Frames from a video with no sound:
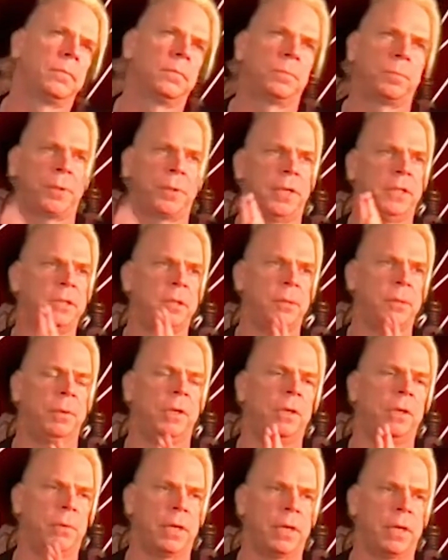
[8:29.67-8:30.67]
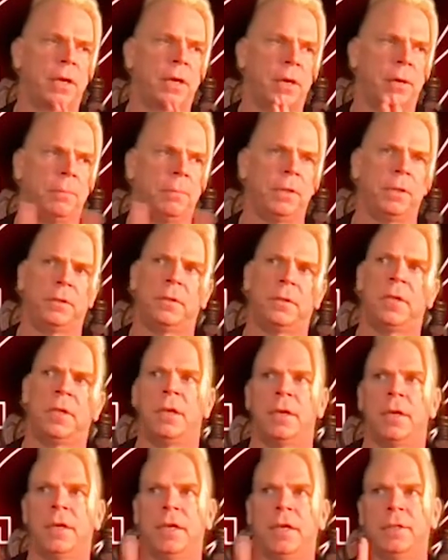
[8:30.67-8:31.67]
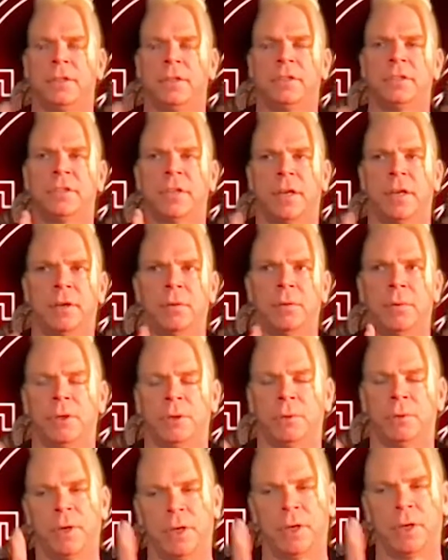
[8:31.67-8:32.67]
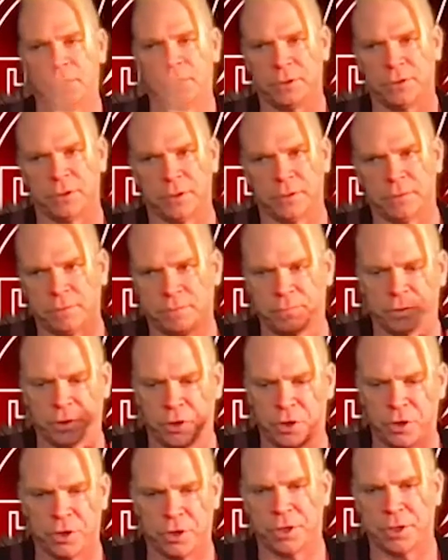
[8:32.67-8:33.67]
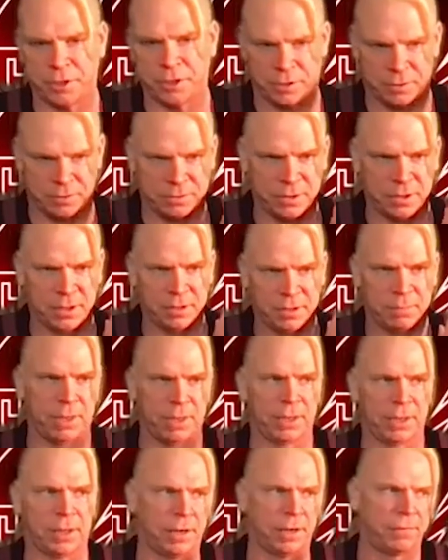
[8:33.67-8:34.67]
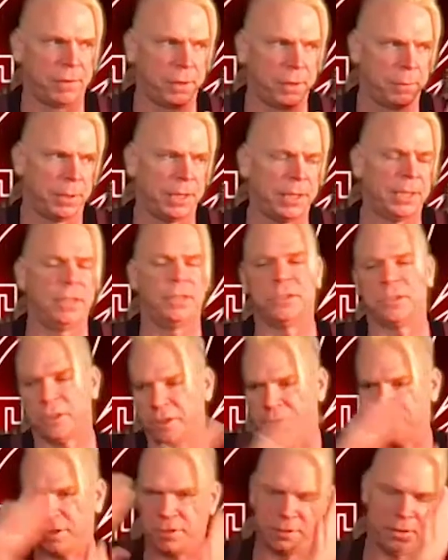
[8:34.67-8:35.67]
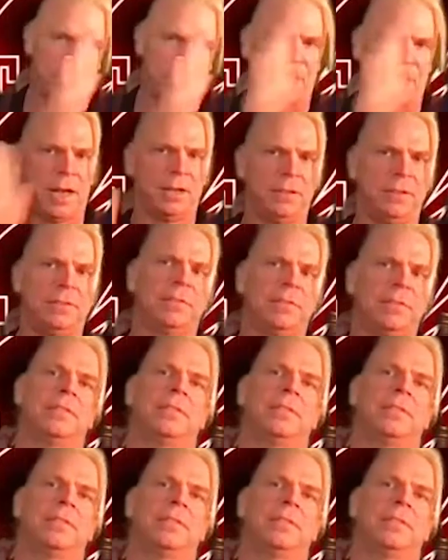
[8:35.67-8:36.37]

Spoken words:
place to be. You want to kind of be in the center where you want to use it for good and make life a little bit easier and not